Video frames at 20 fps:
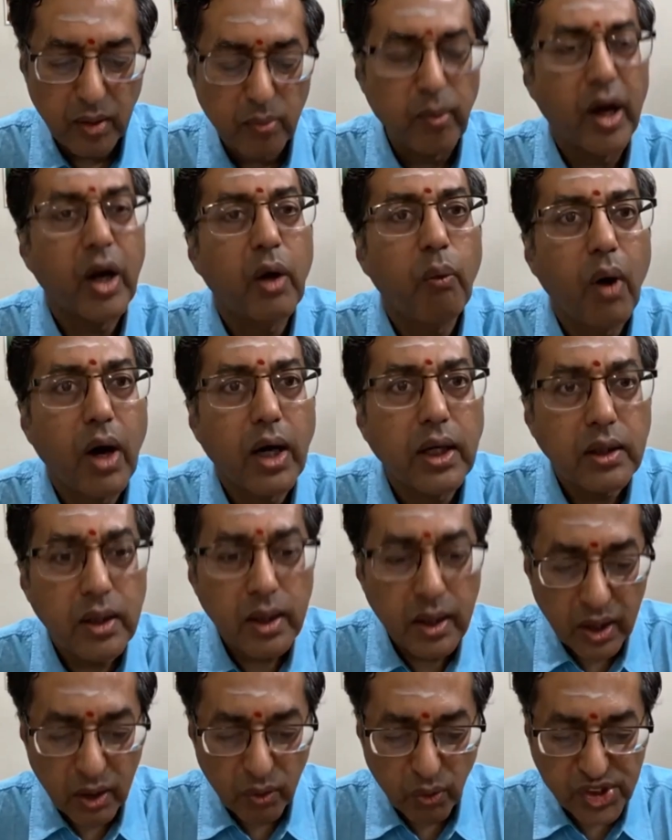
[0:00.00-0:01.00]

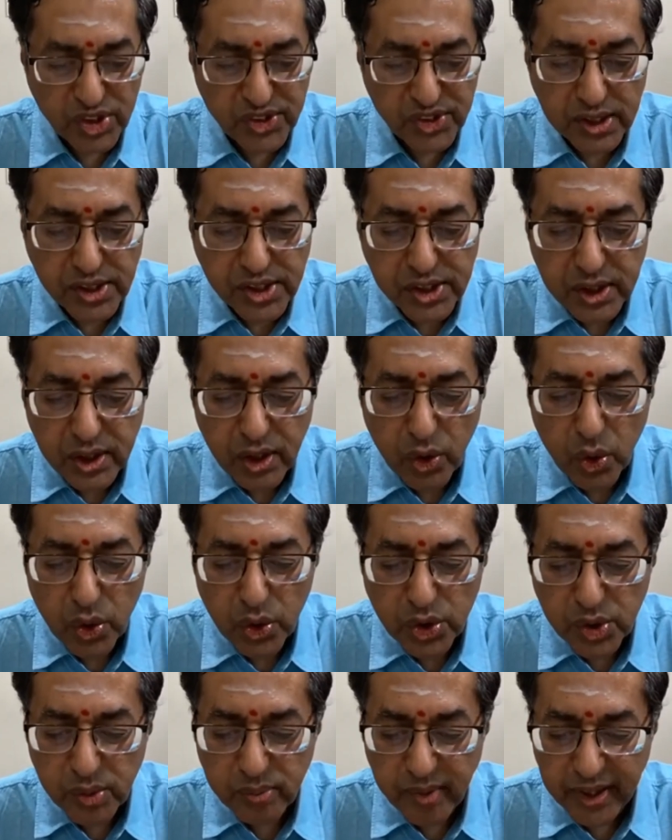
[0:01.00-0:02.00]
Bhagavan was such a
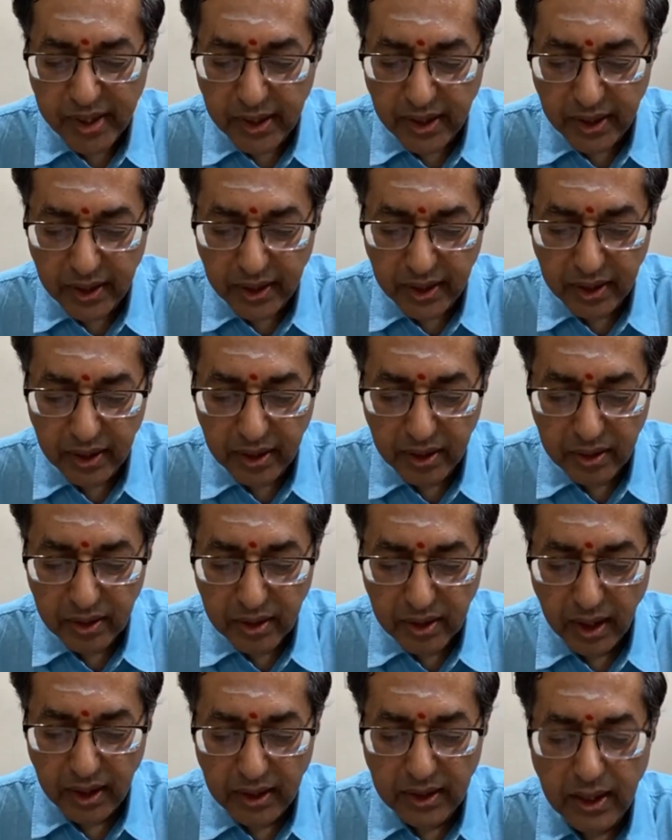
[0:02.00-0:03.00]
guru to many
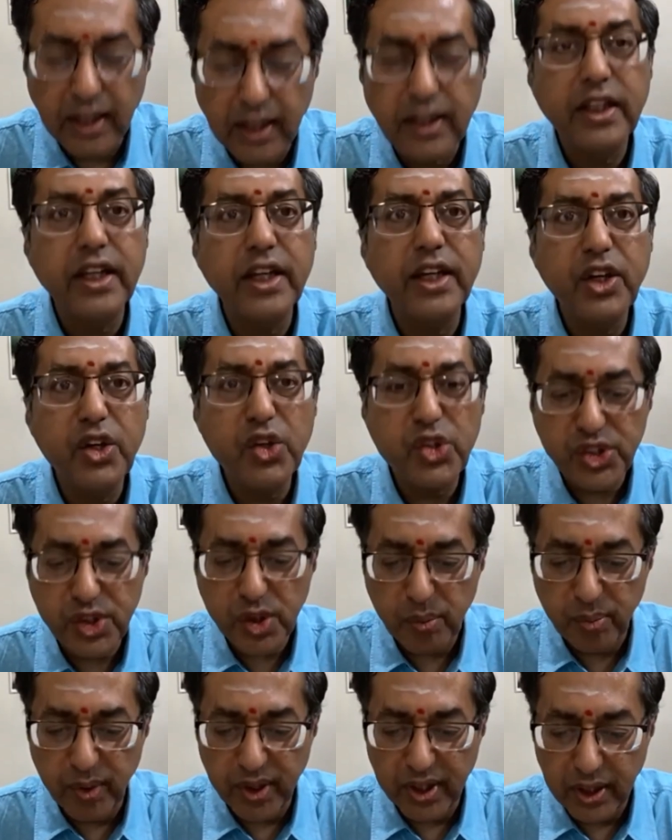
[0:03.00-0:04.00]
and continues
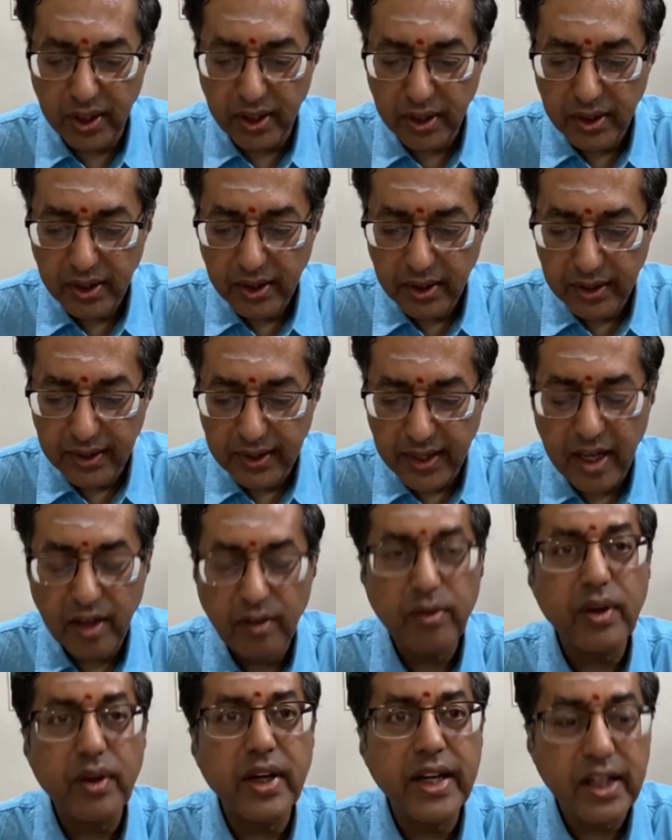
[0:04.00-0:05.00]
to be in
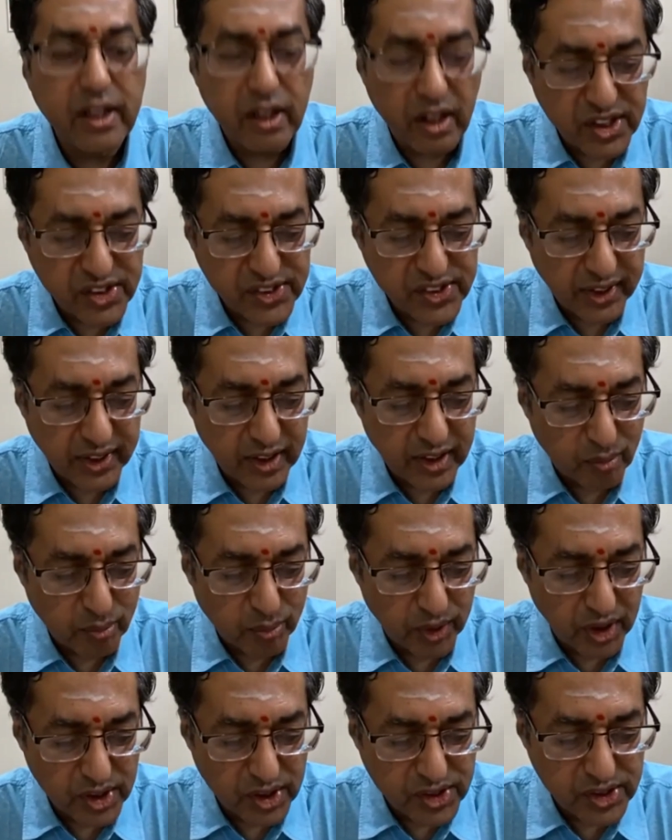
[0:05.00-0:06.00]
ever-increasing
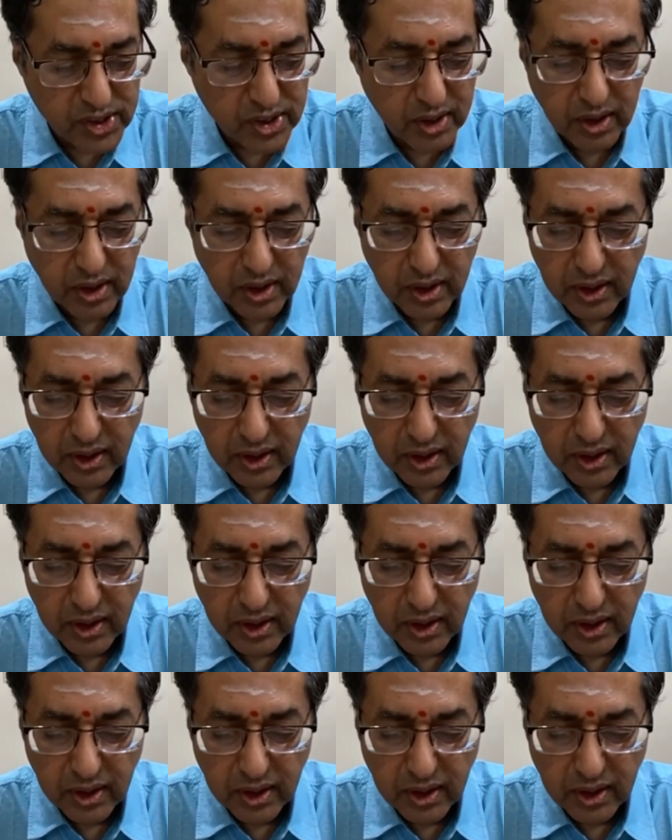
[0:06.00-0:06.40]
numbers,